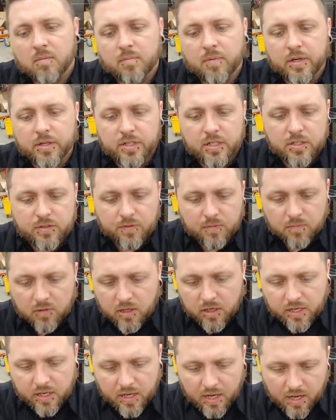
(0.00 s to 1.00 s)
but just from
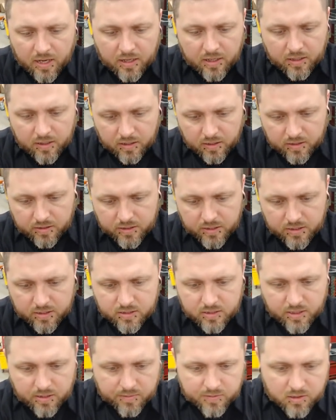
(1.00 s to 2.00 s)
looking at it, it
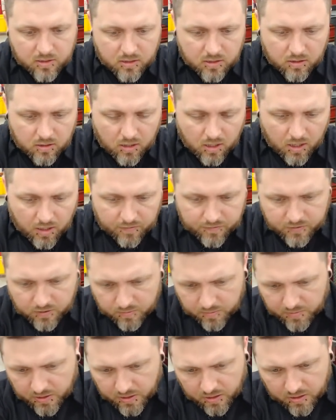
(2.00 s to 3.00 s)
just seems a little off
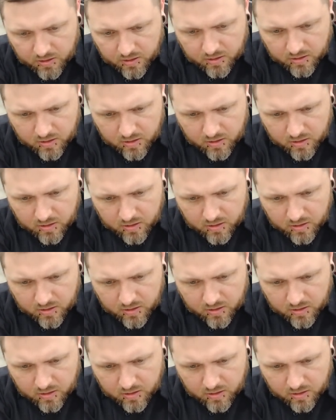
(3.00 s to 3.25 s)
to me.